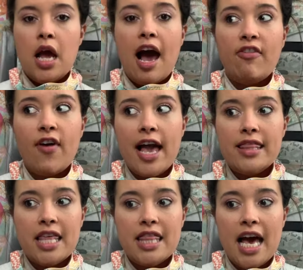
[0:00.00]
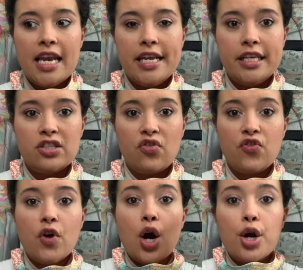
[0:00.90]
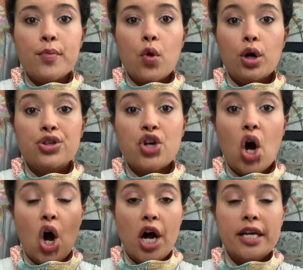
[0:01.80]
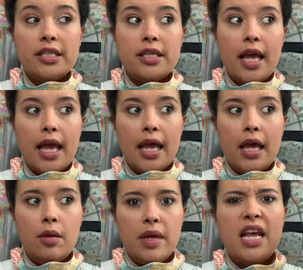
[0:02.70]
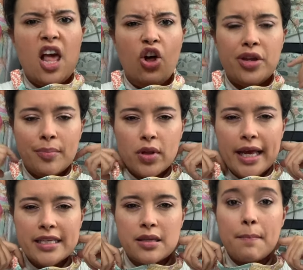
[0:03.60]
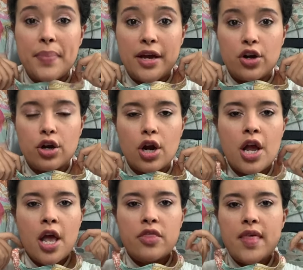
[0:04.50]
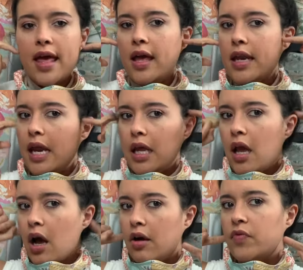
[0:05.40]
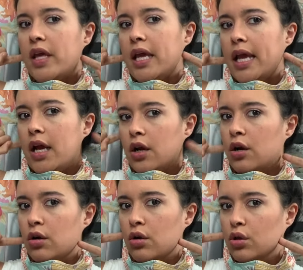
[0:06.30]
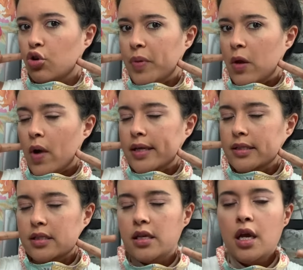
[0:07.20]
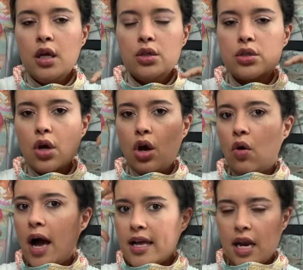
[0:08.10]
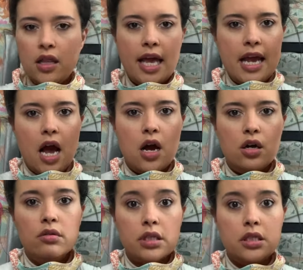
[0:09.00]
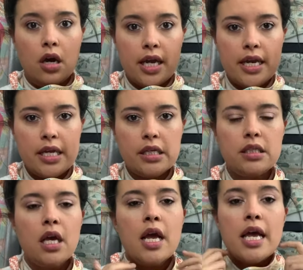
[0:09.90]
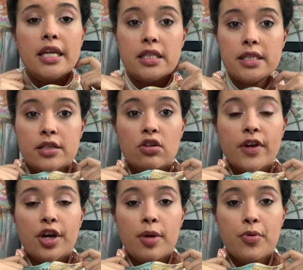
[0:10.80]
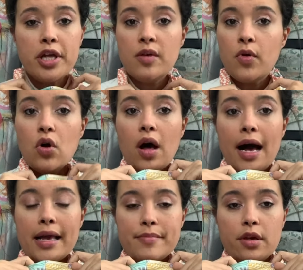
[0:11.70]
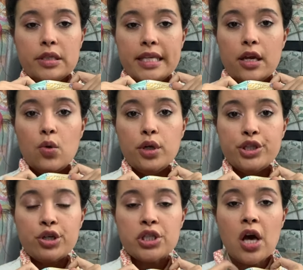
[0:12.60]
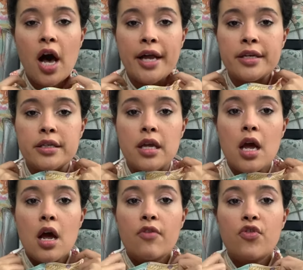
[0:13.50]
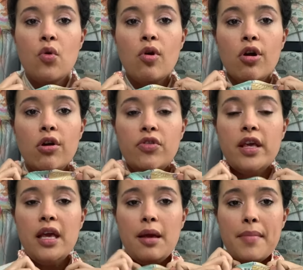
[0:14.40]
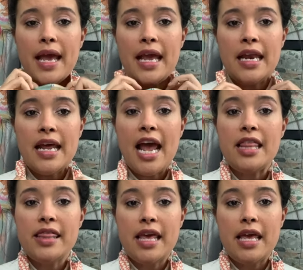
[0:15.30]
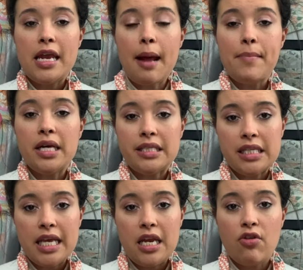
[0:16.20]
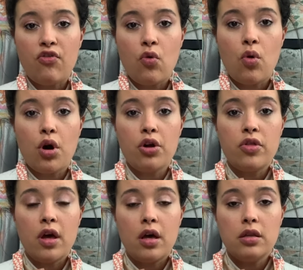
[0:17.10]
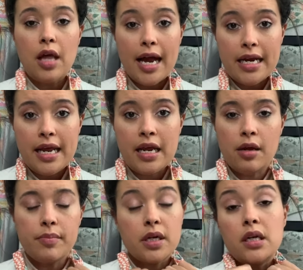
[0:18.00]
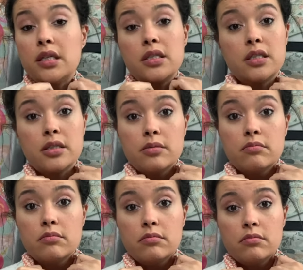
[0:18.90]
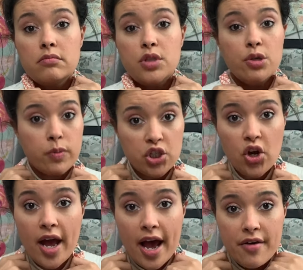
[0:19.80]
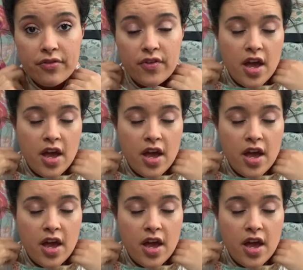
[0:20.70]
I find that that is far more taut and being held in place better than any of the ear loopy ones. So I kind of like how snug it is. It's still very breathable. I am using Quilter's Cotton for the main and then muslin for the lining because use what you have.